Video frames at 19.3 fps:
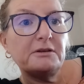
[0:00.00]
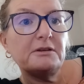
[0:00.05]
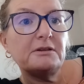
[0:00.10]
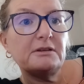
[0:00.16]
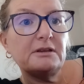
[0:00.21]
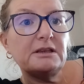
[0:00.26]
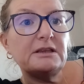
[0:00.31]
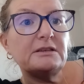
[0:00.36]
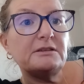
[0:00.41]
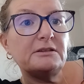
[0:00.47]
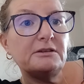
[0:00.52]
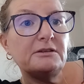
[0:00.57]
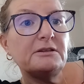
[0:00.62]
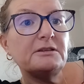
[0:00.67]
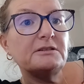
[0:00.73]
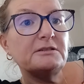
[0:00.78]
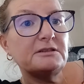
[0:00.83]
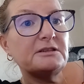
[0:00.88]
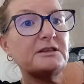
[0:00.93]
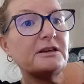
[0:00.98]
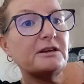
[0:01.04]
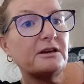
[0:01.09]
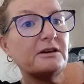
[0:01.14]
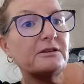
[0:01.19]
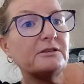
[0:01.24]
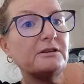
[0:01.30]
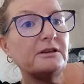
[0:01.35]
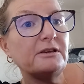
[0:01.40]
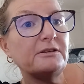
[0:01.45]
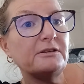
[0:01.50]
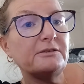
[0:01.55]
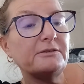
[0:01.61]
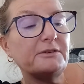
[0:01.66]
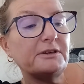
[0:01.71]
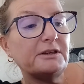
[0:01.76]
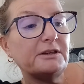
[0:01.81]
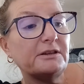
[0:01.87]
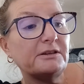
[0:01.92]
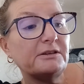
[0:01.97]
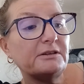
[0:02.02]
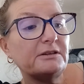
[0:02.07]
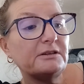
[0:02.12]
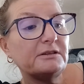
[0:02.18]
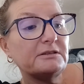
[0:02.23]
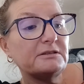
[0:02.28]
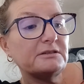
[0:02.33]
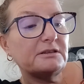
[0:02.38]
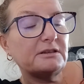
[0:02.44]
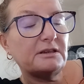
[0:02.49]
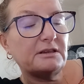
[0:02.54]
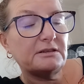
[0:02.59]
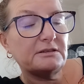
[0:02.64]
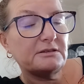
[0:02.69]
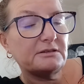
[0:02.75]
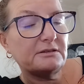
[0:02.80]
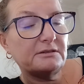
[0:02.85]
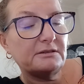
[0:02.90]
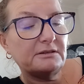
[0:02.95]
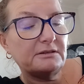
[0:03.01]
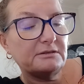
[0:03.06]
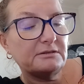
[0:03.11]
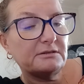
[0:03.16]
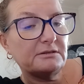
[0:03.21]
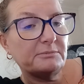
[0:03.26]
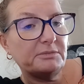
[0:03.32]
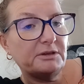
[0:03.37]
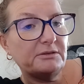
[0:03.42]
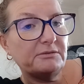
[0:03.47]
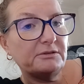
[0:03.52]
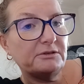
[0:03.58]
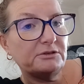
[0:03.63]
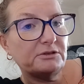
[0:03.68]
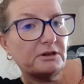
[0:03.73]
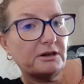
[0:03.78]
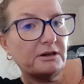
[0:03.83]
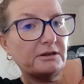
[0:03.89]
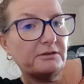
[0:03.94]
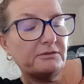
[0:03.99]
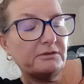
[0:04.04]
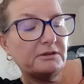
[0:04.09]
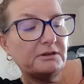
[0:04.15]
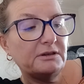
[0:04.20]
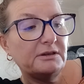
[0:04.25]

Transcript: You can see it on the other video. You can see it's a bit of a drive.